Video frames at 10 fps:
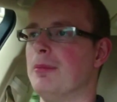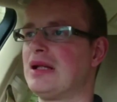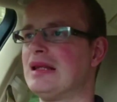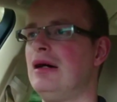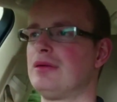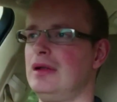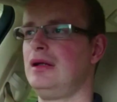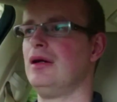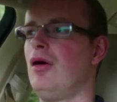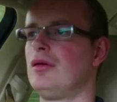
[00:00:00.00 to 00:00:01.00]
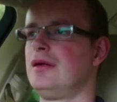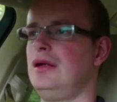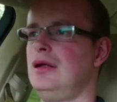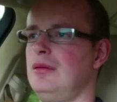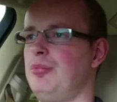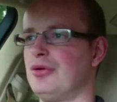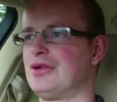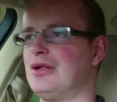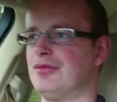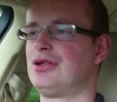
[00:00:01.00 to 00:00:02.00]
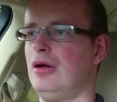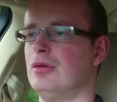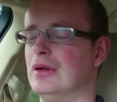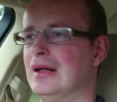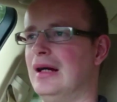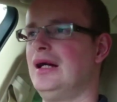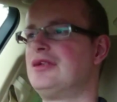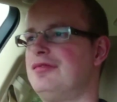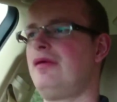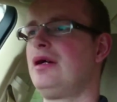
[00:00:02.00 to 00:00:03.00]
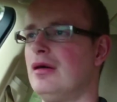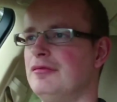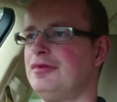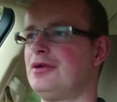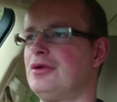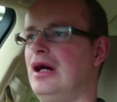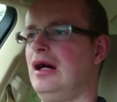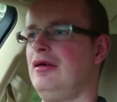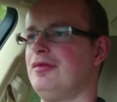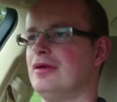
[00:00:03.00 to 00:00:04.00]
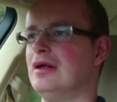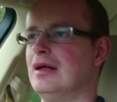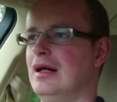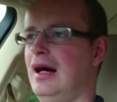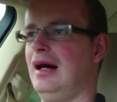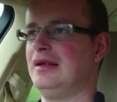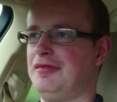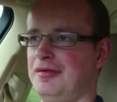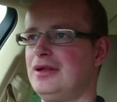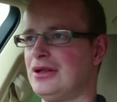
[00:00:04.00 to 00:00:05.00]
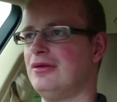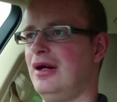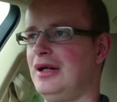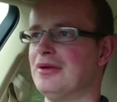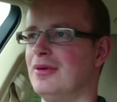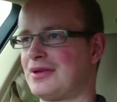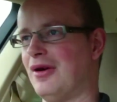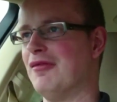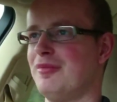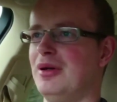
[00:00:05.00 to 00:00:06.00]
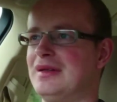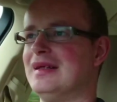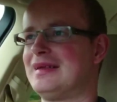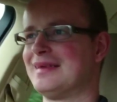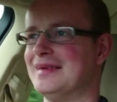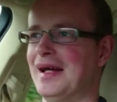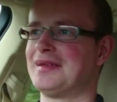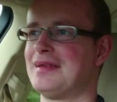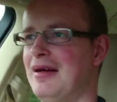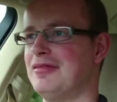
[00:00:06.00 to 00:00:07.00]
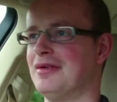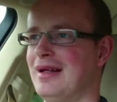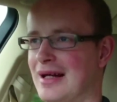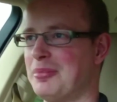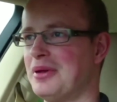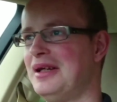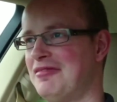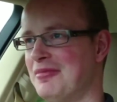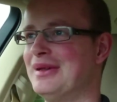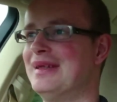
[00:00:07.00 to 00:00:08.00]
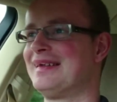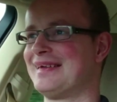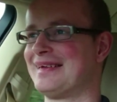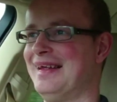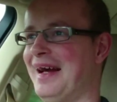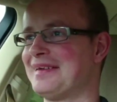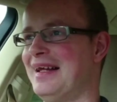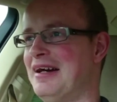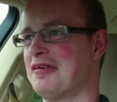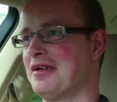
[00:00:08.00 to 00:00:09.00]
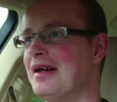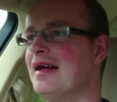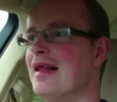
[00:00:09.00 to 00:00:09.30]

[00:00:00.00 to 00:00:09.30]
but now all the positives. So it's very comfy to drive. The third generation was comfy, but this is next level. Like, believe me, this is next level.